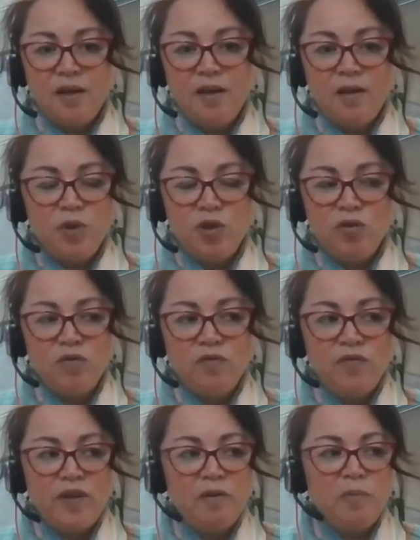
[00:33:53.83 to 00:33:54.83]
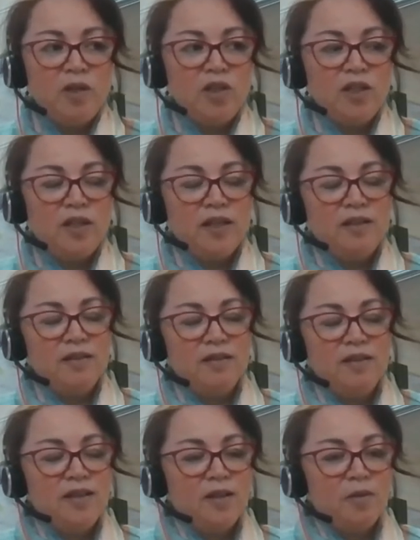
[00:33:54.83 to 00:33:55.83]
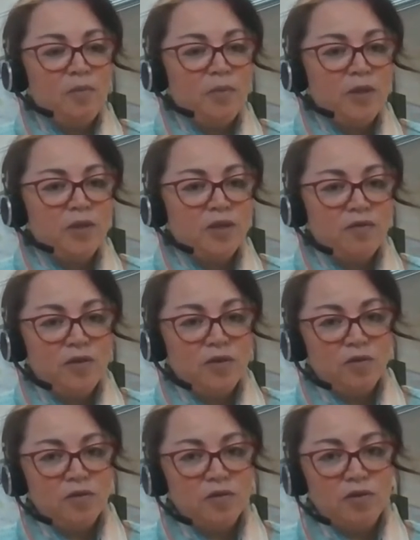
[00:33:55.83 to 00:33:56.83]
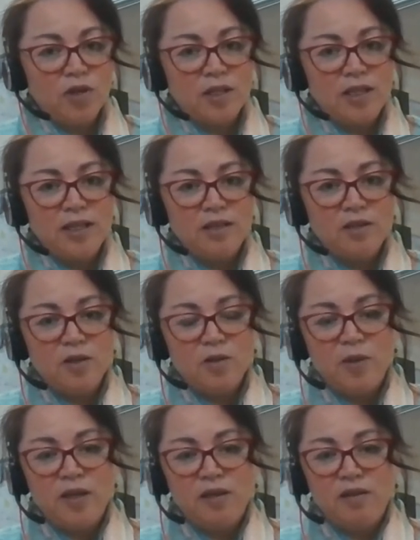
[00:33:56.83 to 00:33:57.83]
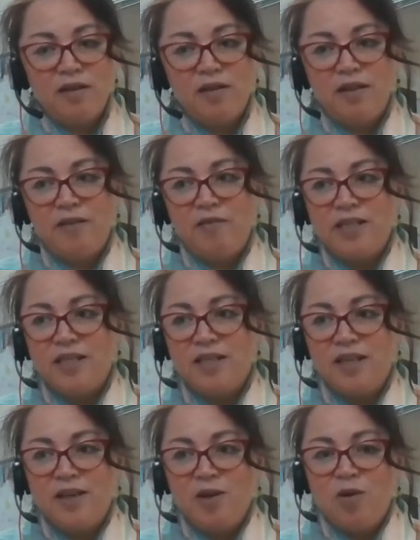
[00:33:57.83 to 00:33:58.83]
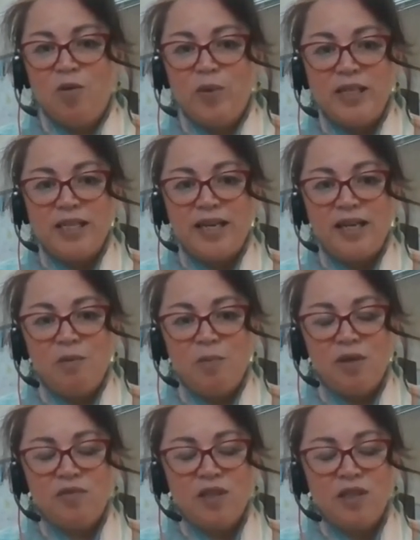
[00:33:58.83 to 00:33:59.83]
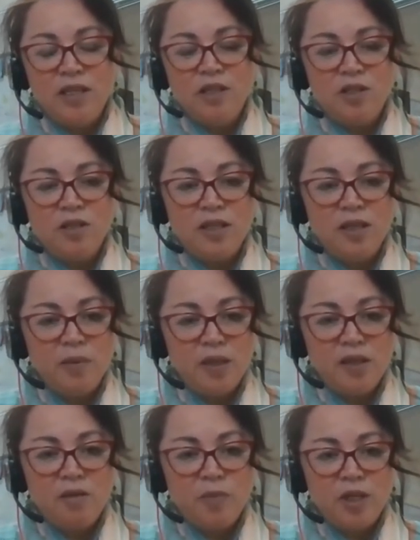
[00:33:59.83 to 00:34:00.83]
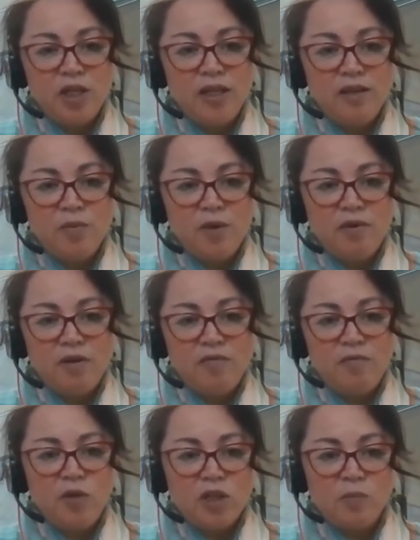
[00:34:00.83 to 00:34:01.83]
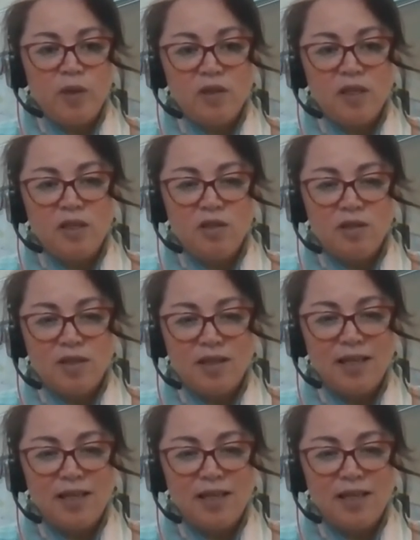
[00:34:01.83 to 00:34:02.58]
And I'm sure, very much like, you know, most of your trust leaders as well, there is always that element of contingency within the budget, where I've just built in just a